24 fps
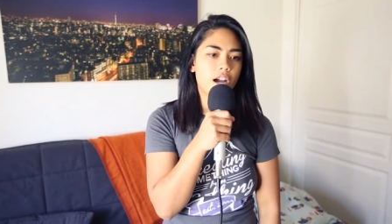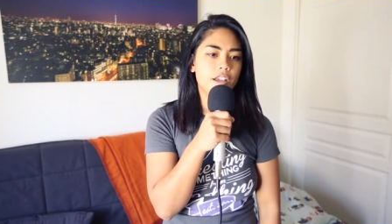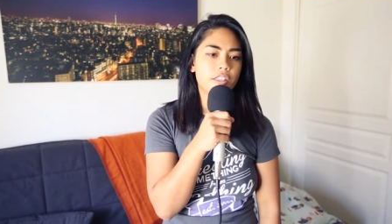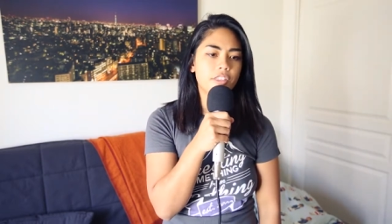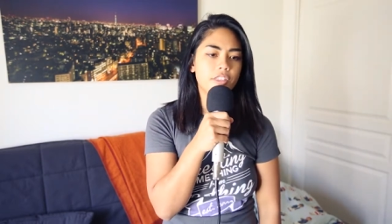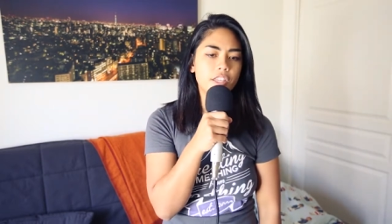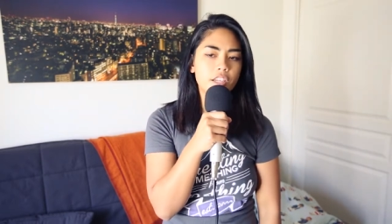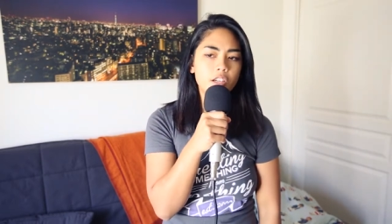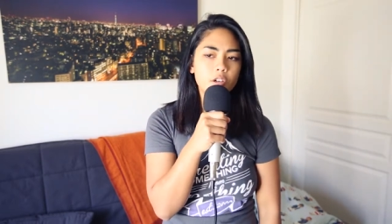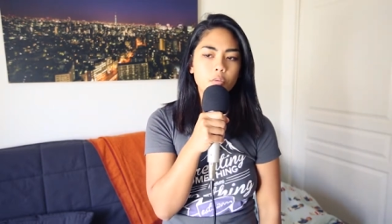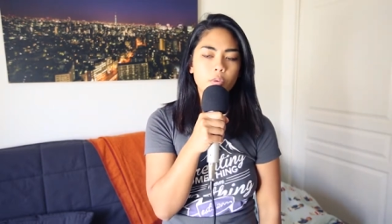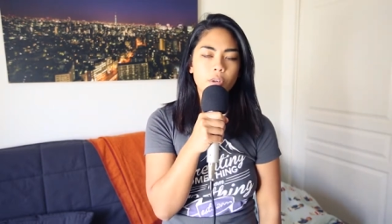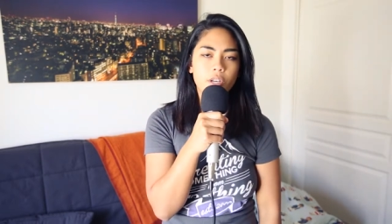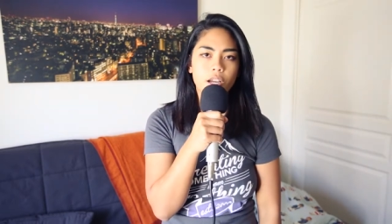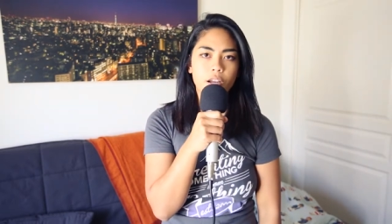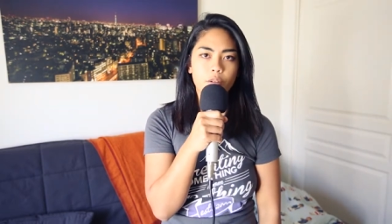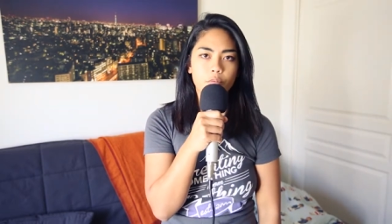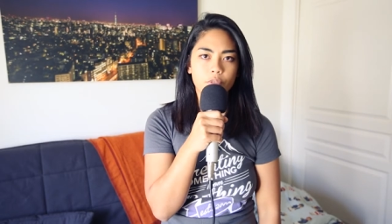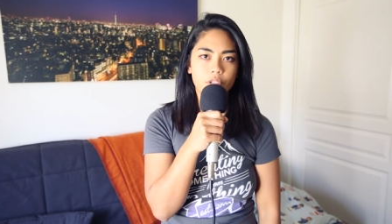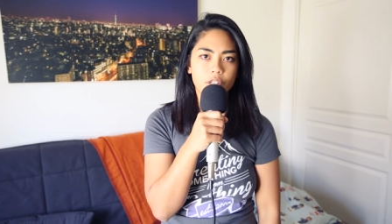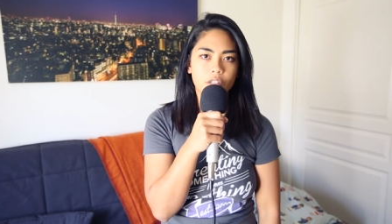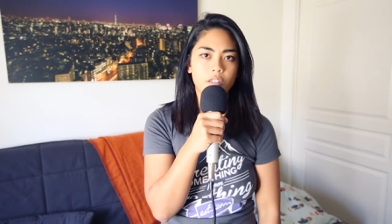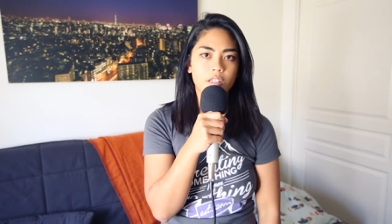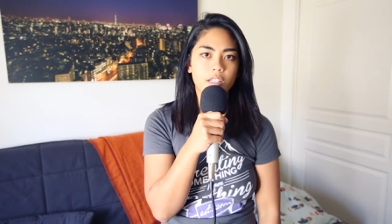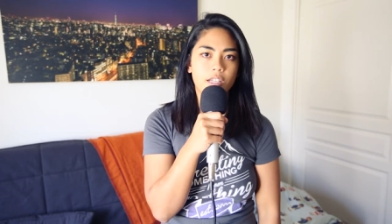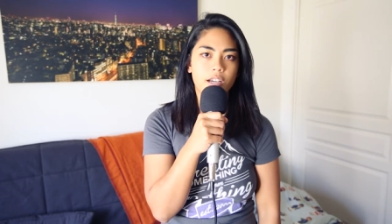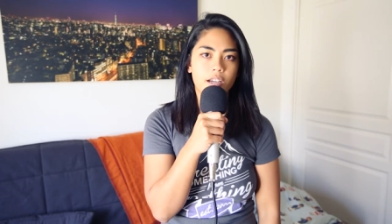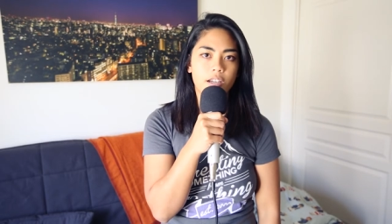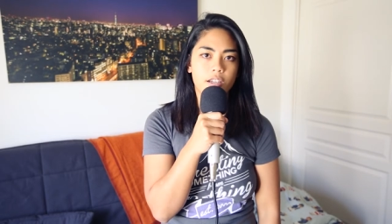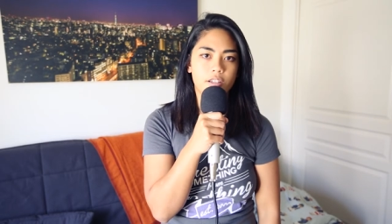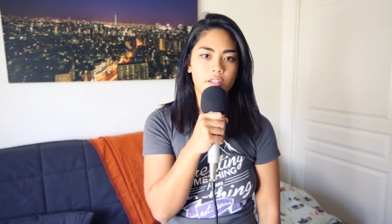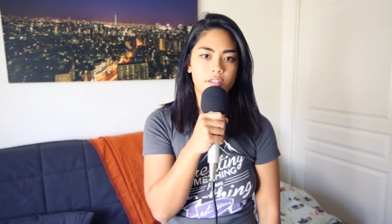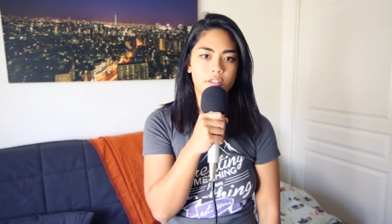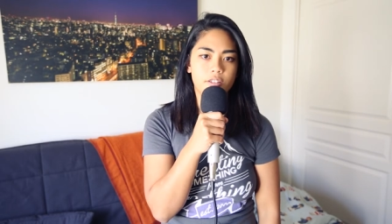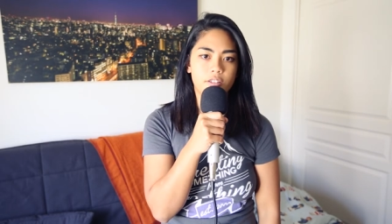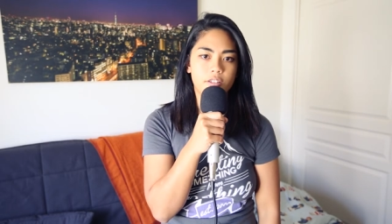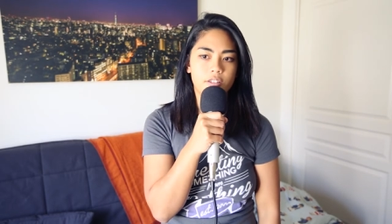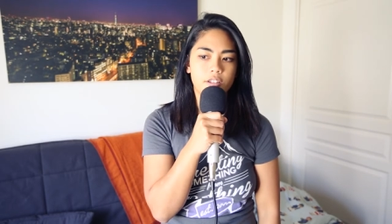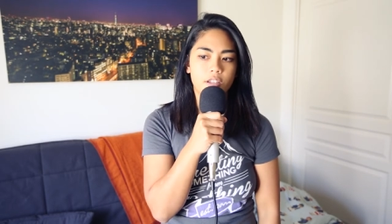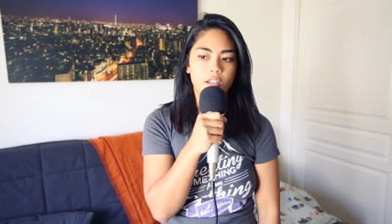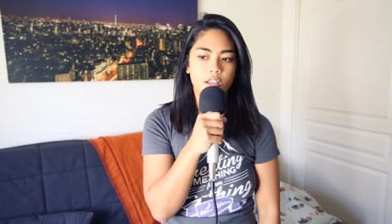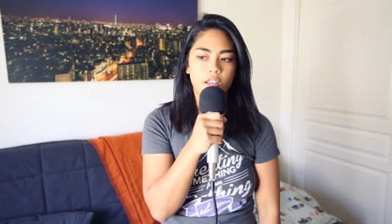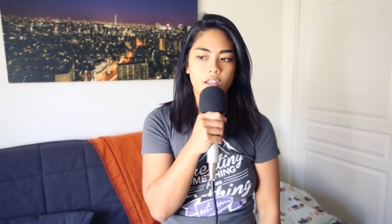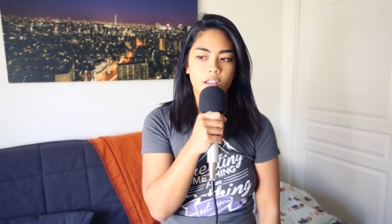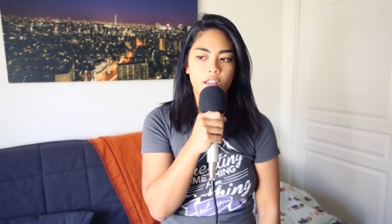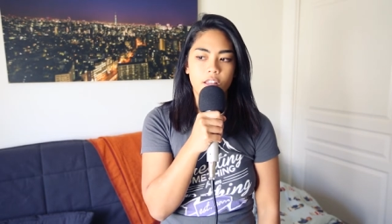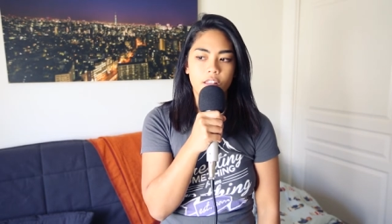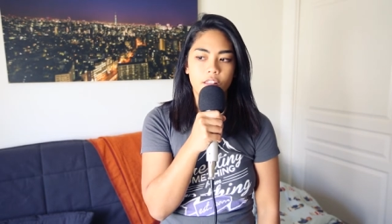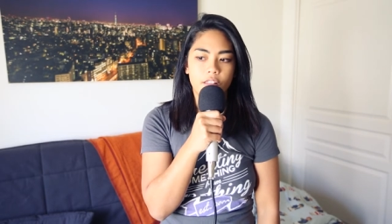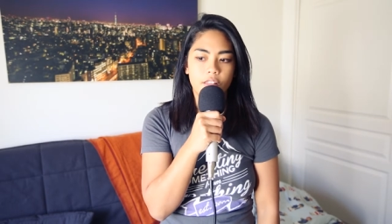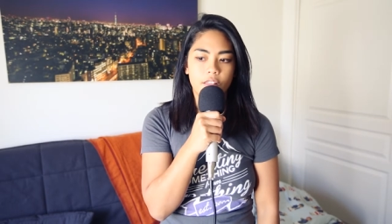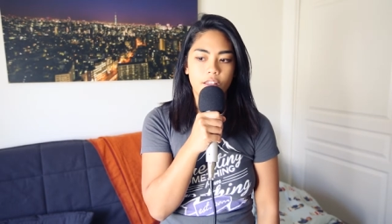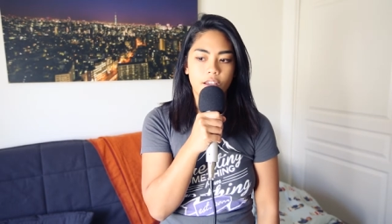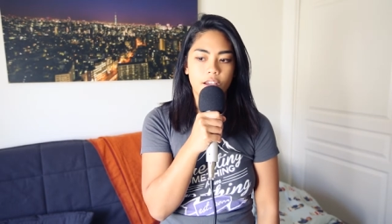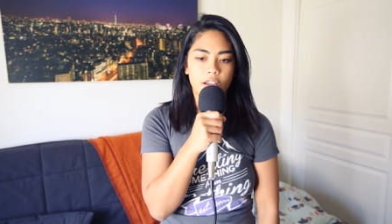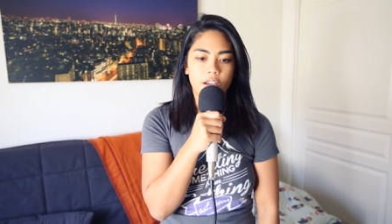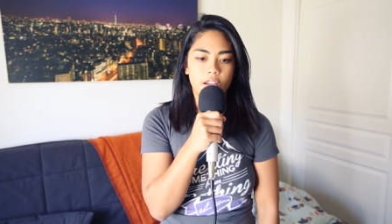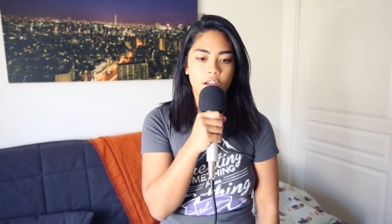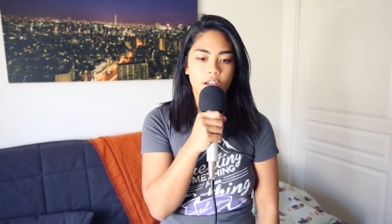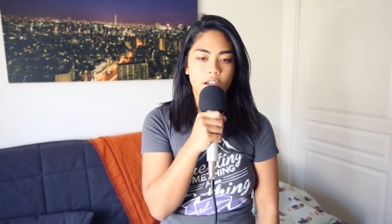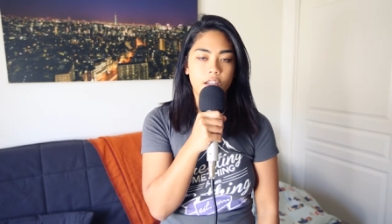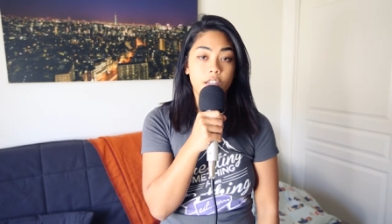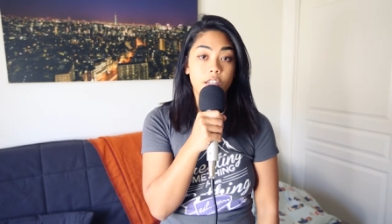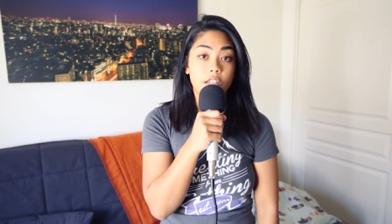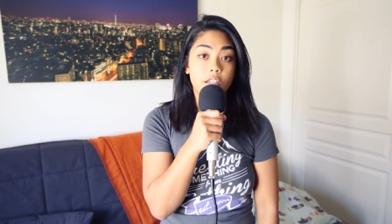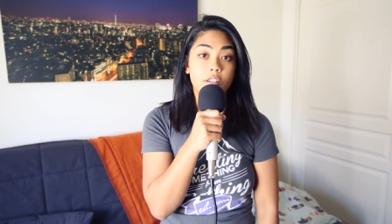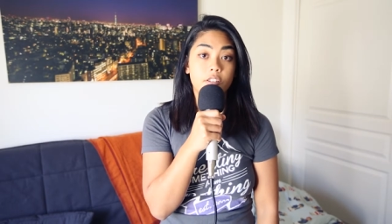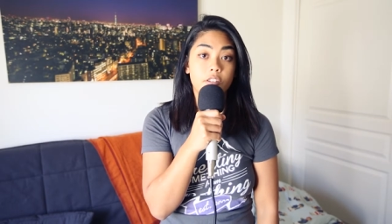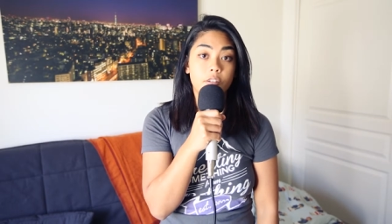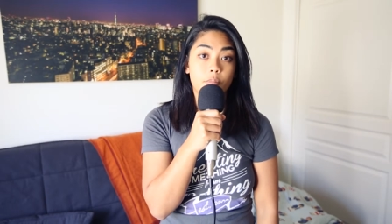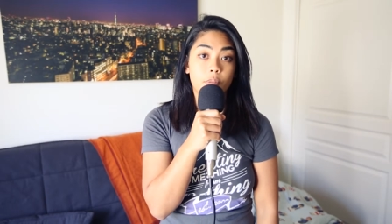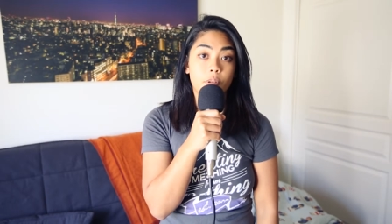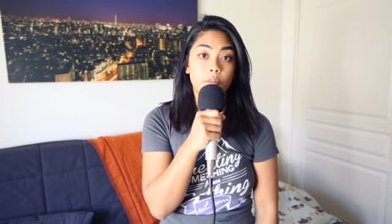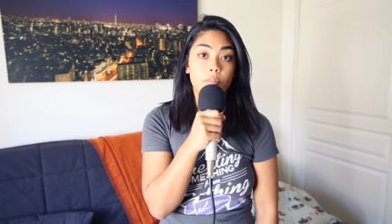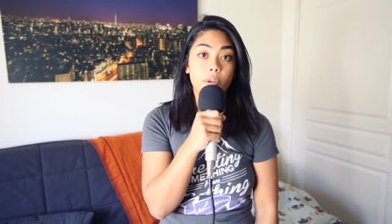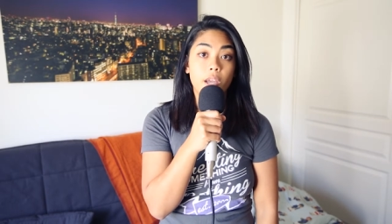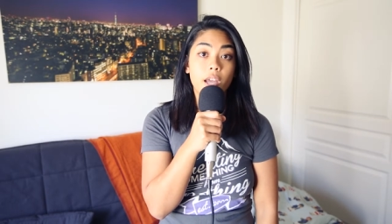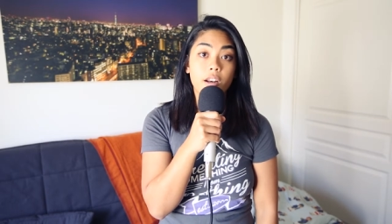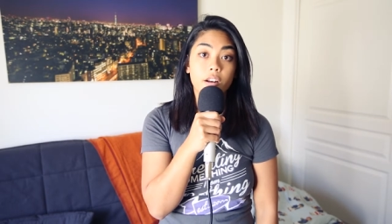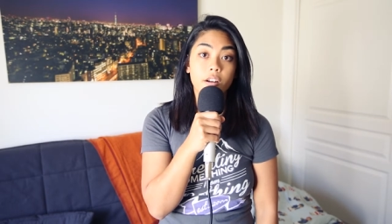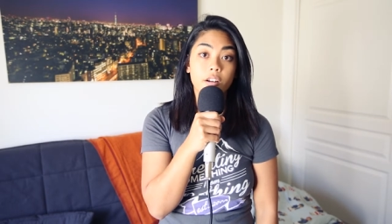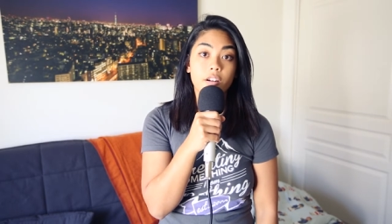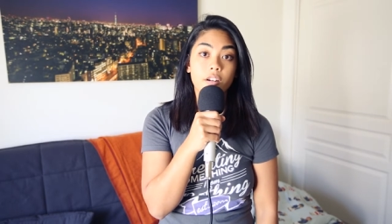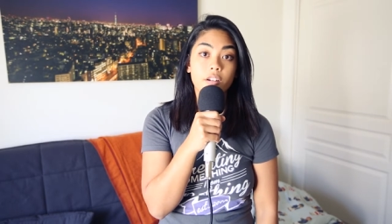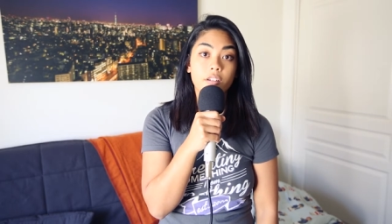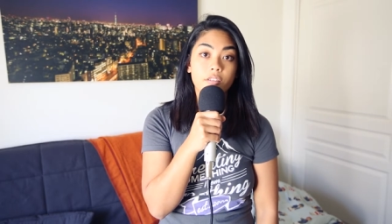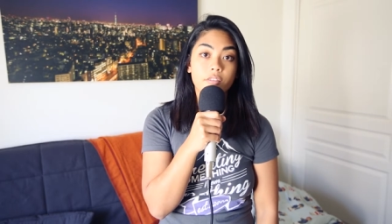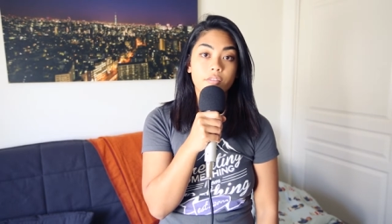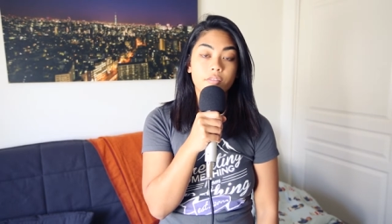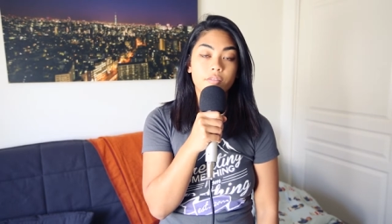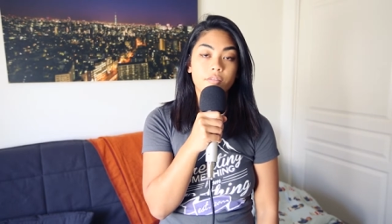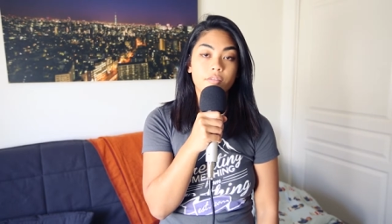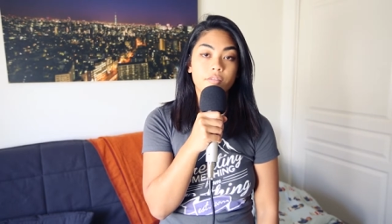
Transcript: I think when I realized that I needed to be better,